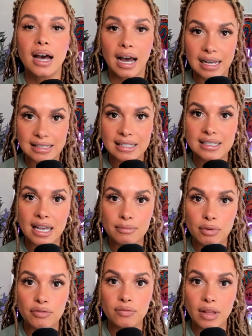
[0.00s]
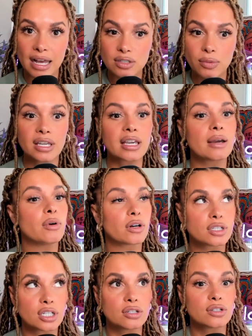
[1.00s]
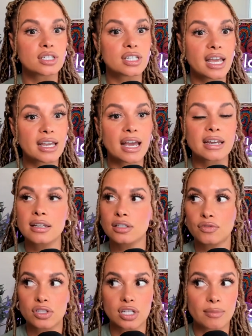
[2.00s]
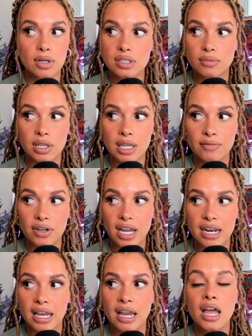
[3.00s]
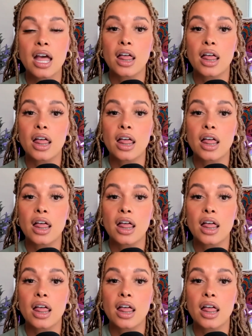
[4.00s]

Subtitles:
as I said last week, and we'll continue to say again, because for some reason we keep forgetting,